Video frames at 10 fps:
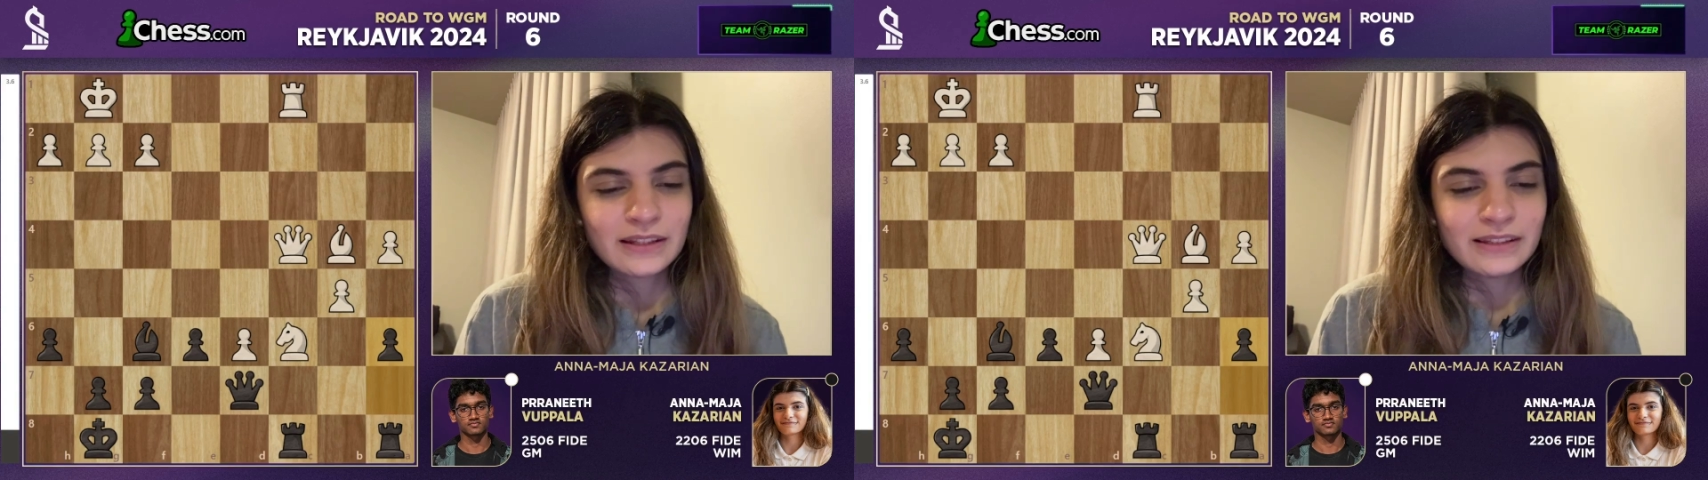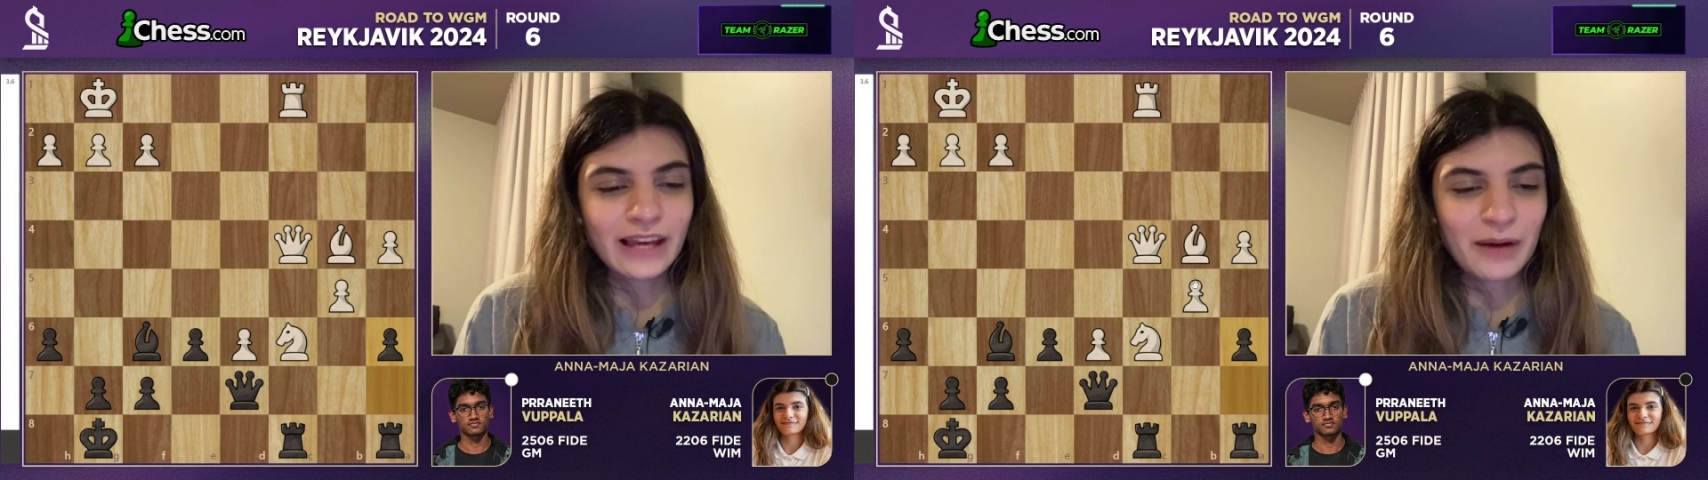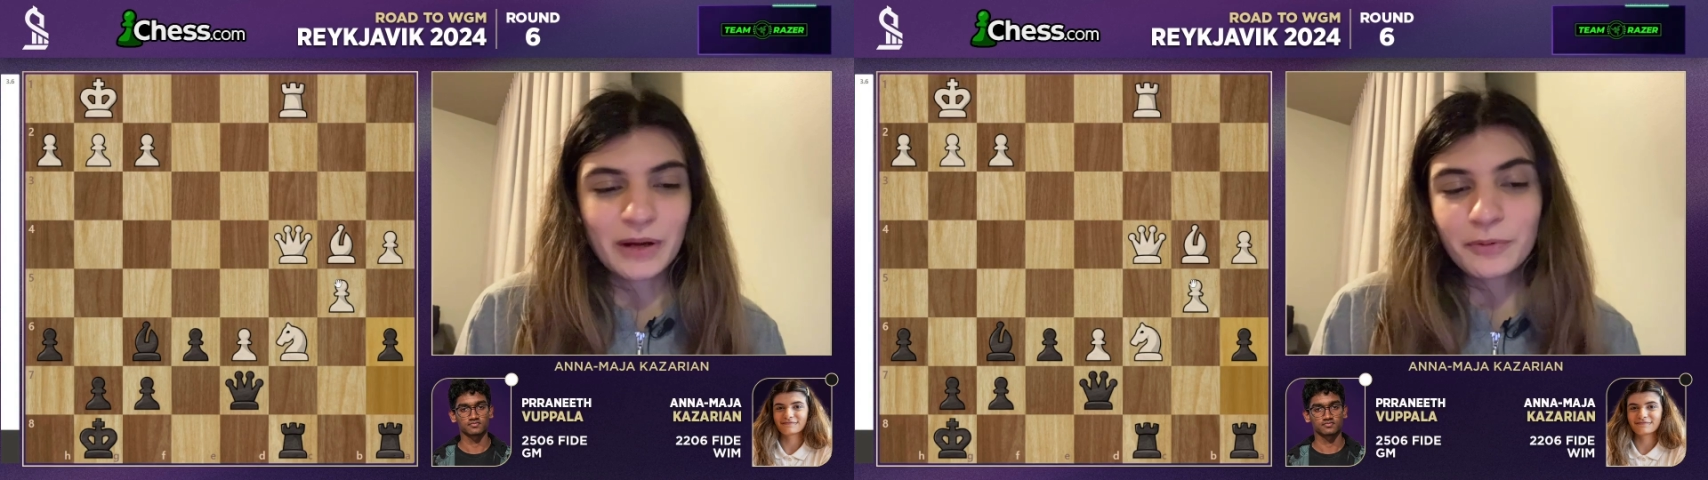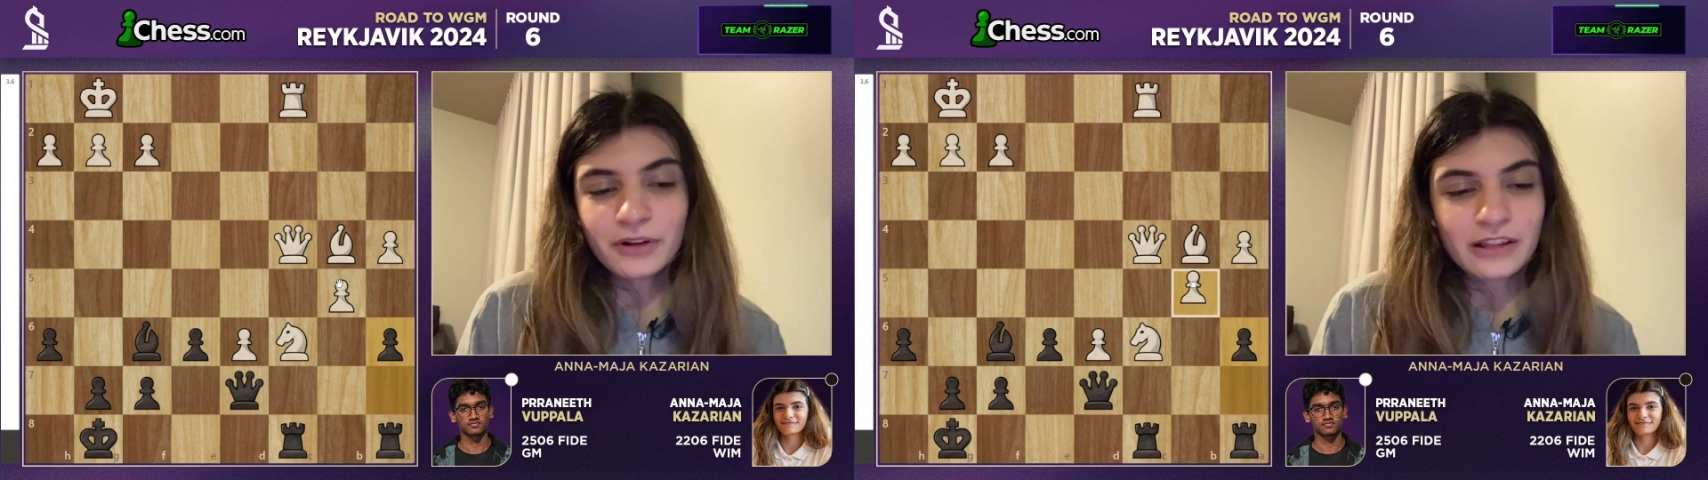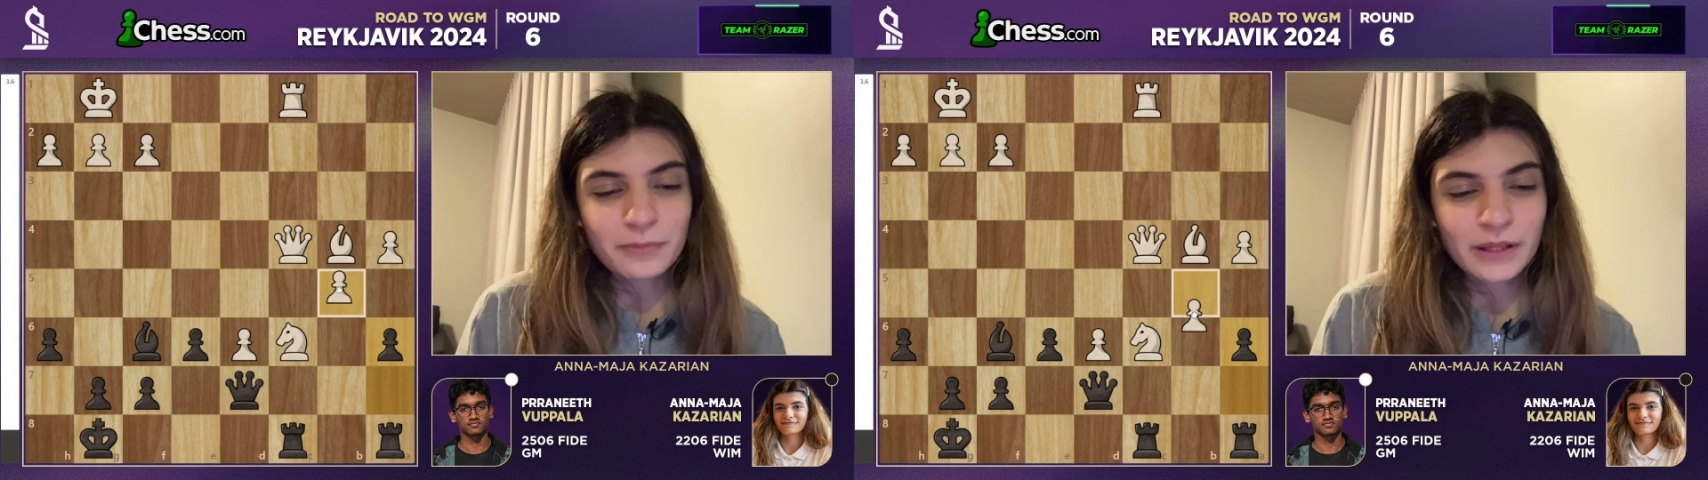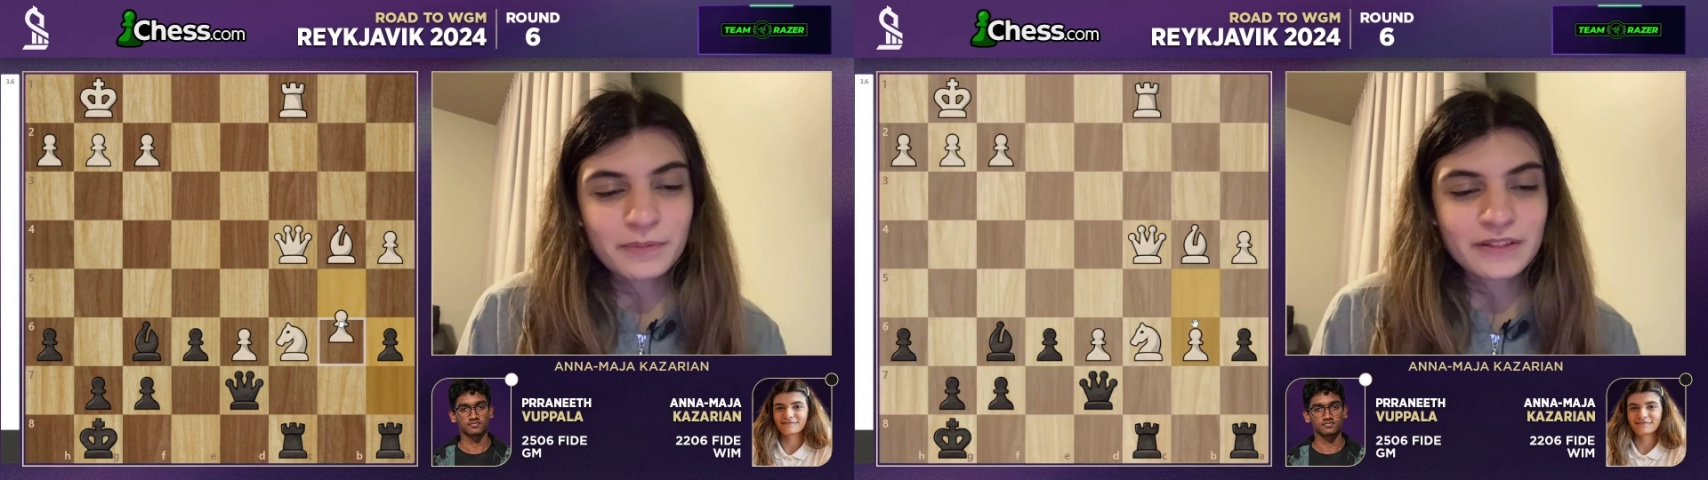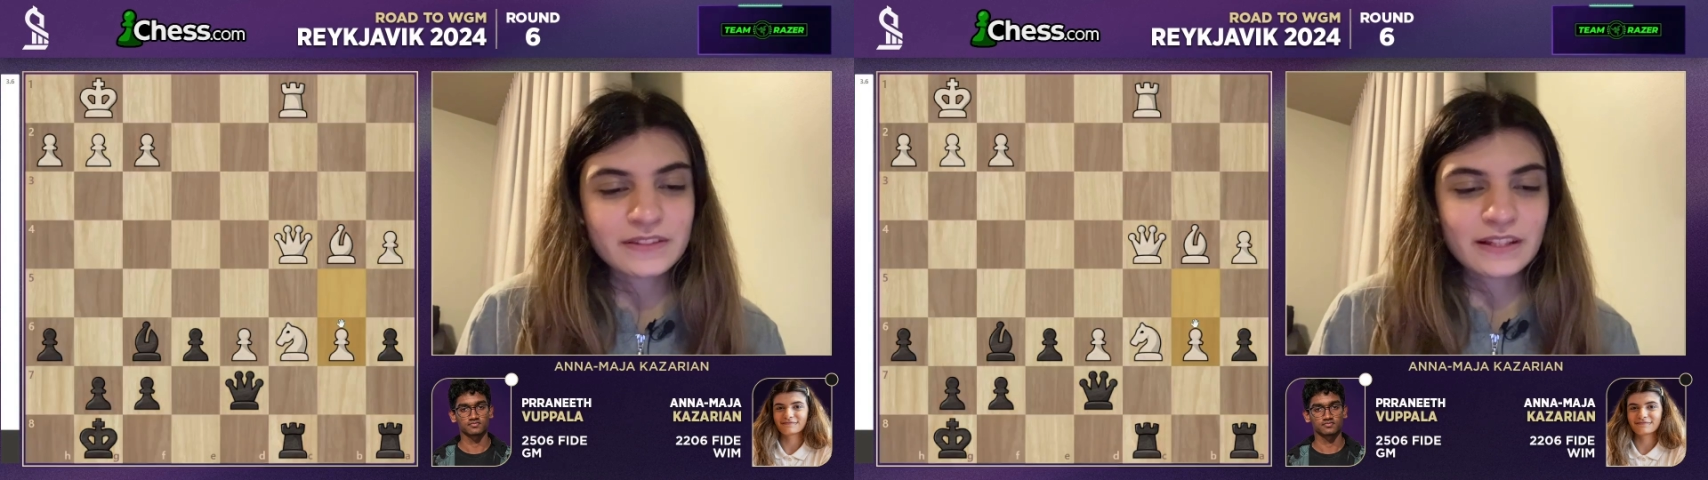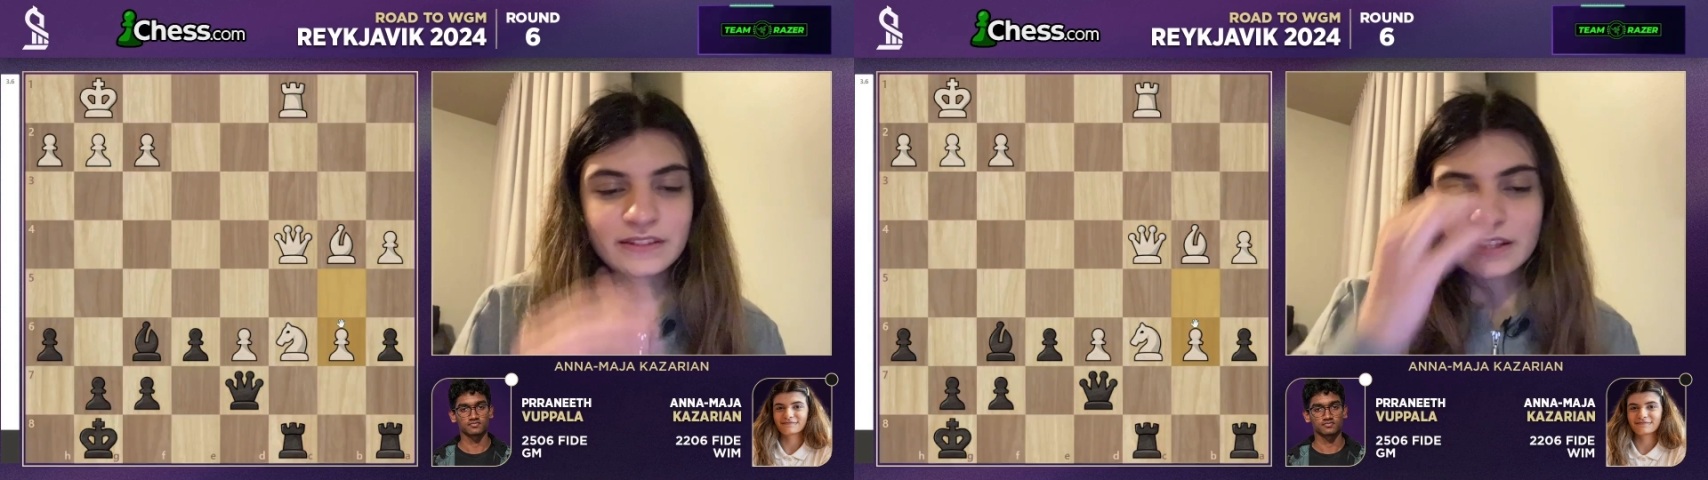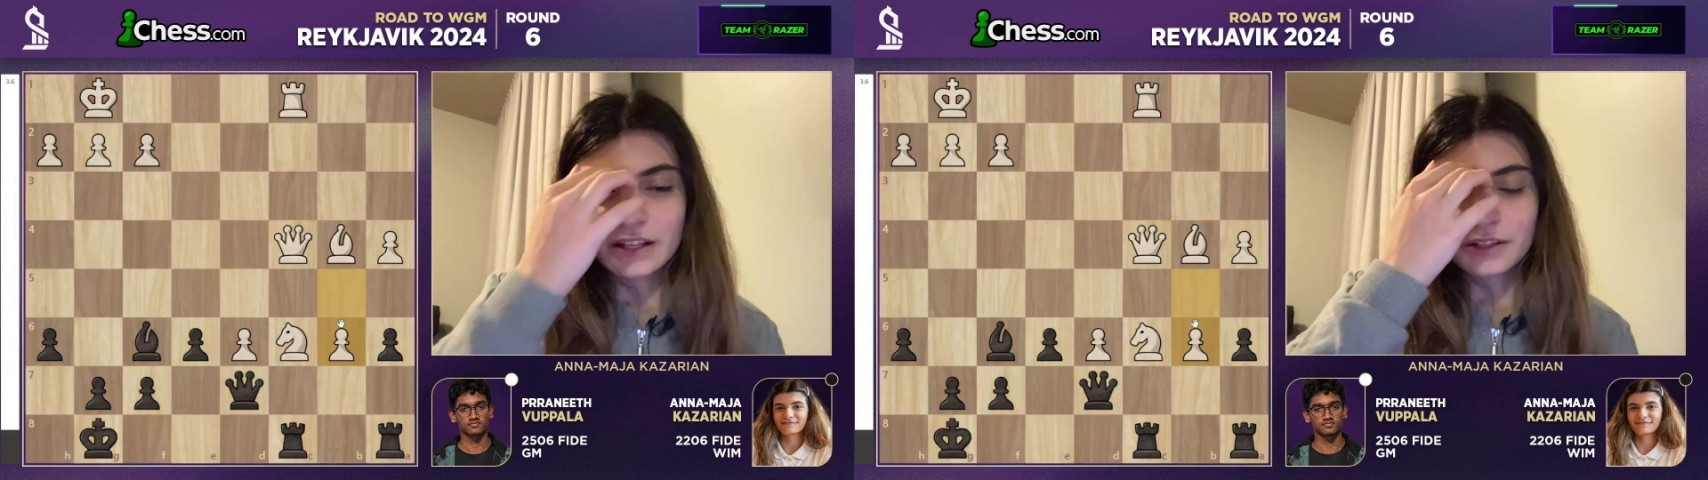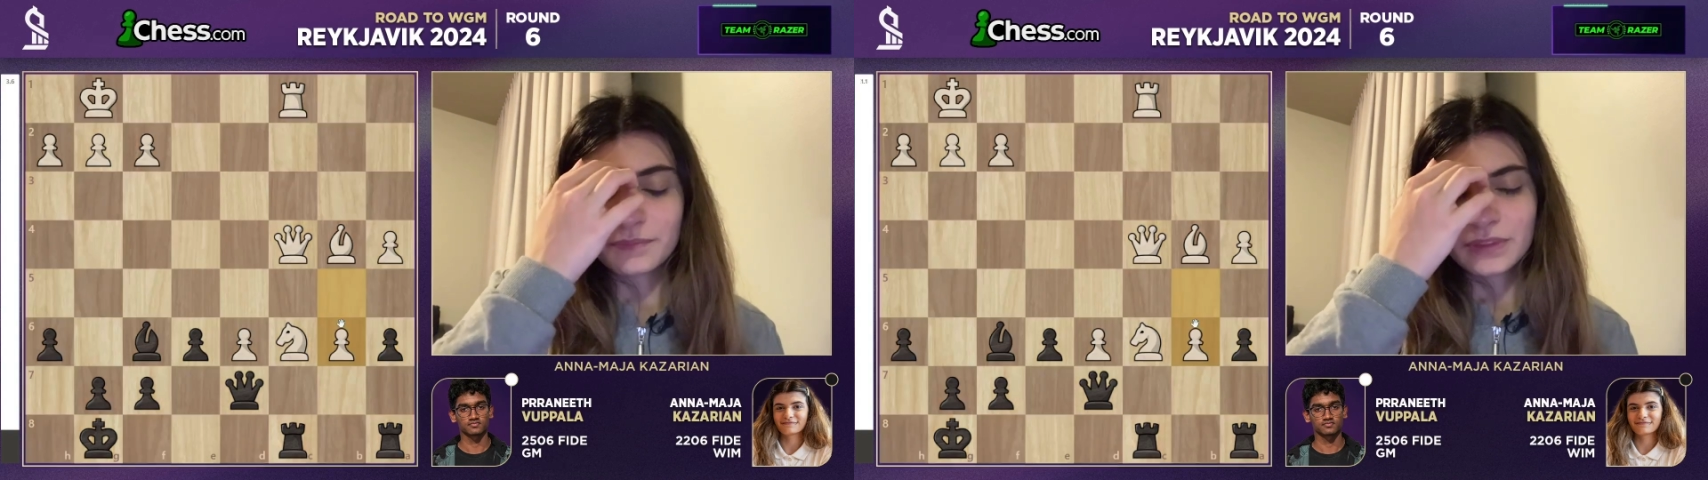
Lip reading: yeah, my opponent had to play b6 here.